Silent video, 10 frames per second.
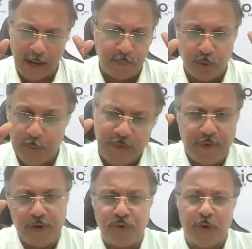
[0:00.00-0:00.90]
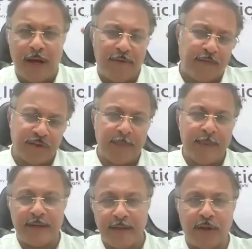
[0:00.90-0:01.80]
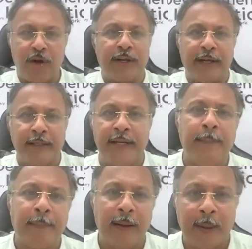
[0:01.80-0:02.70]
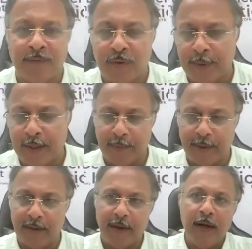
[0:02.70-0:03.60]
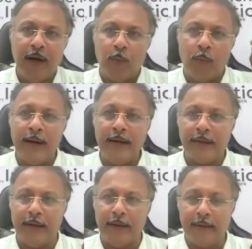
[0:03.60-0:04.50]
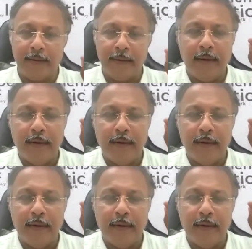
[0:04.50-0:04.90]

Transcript: I'm talking about July 1st, imagine you are not taken any payment from anybody. One click,